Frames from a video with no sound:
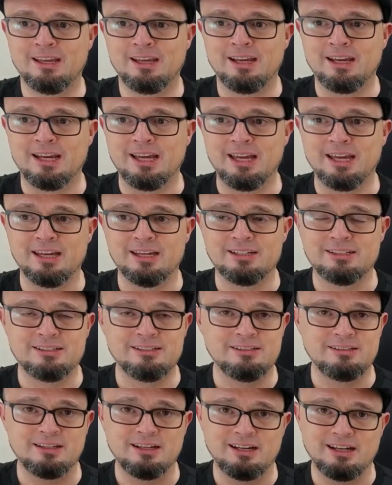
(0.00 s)

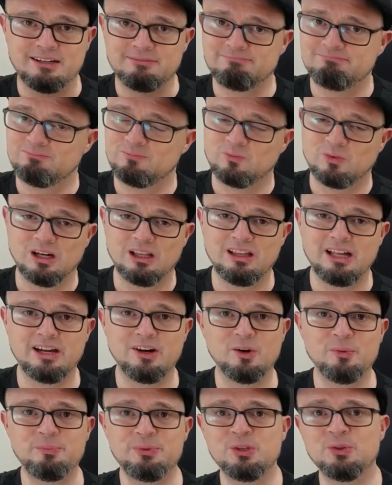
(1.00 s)
And well, I
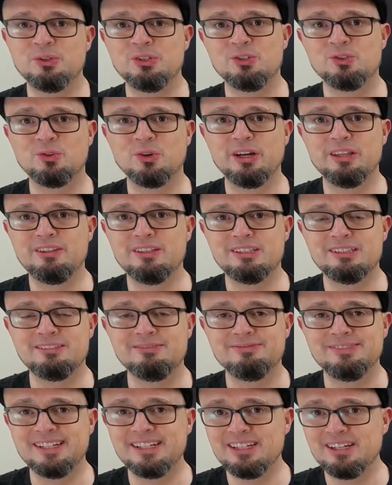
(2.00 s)
hope you enjoyed this
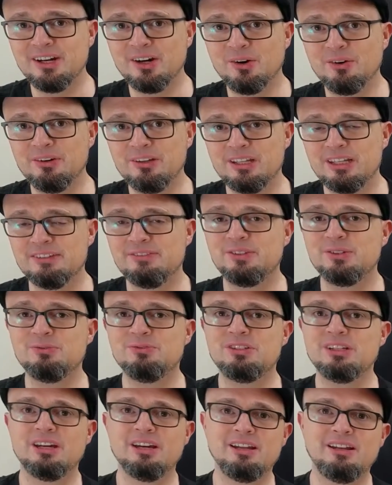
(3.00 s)
video. If you
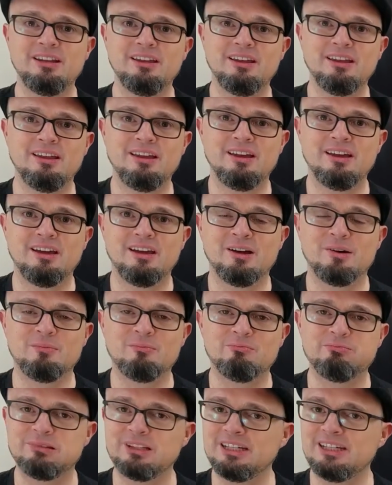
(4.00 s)
did,
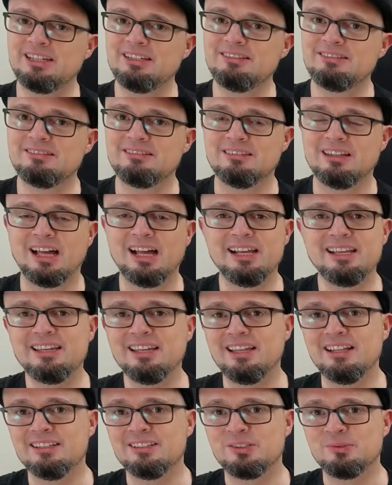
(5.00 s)
please like
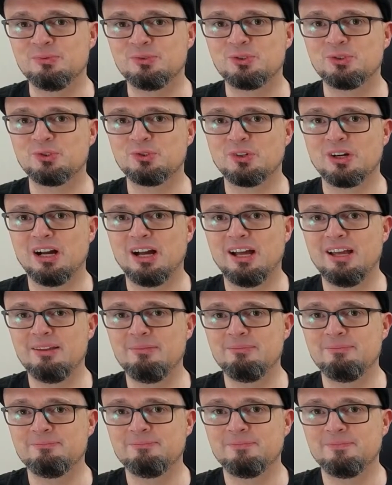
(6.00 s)
and
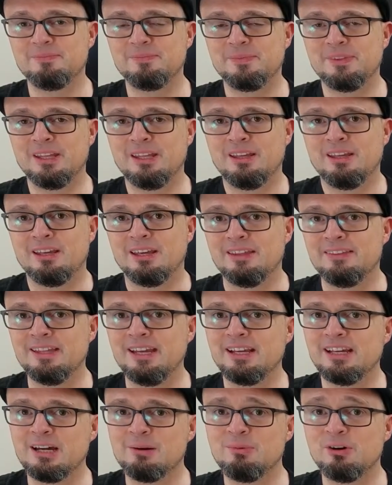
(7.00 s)
subscribe. And
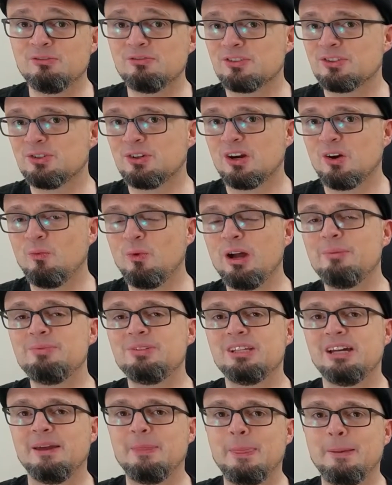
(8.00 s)
then come over to our
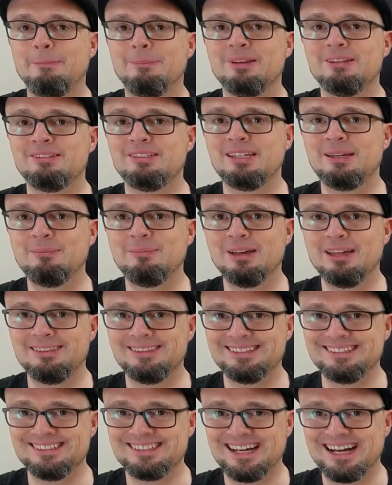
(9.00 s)
website,
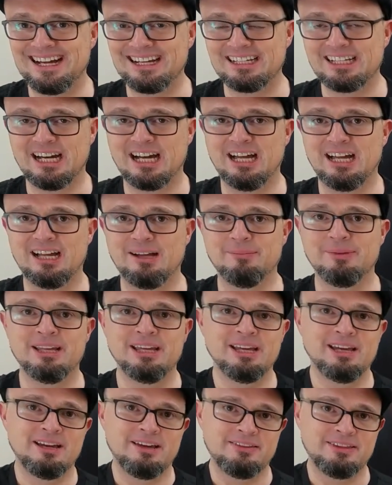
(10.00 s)
themissingmethod.com.
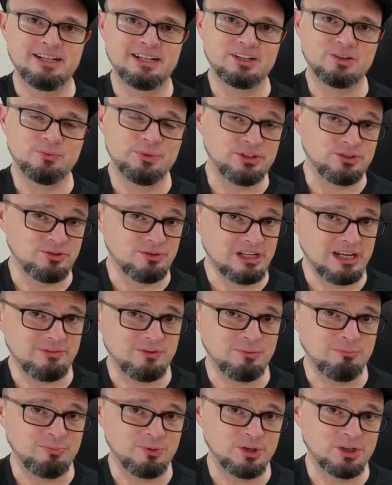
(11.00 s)
There we do have
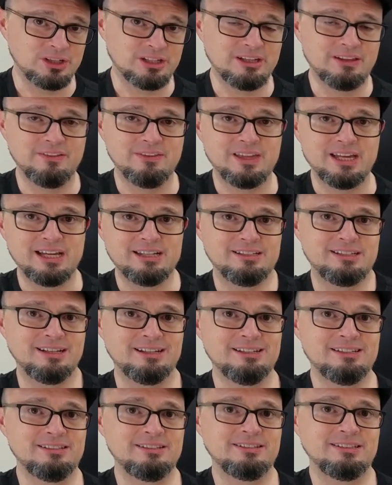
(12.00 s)
a book that
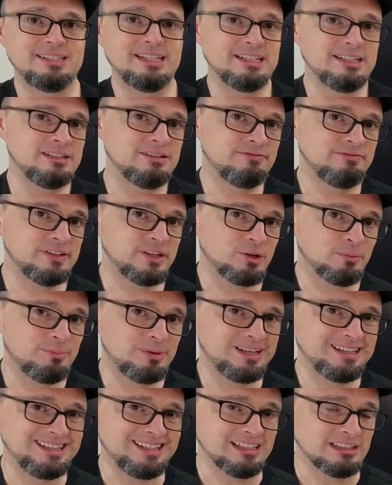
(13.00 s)
does get into finger
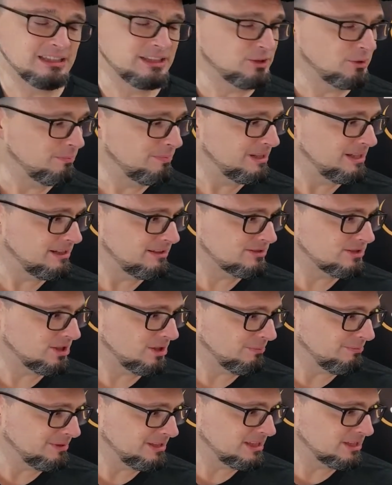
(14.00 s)
picking a little bit. It's
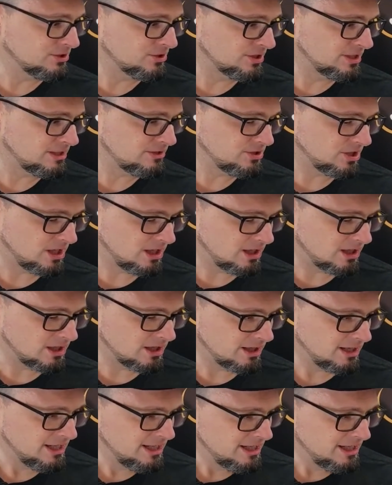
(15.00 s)
called Beginner Guitar.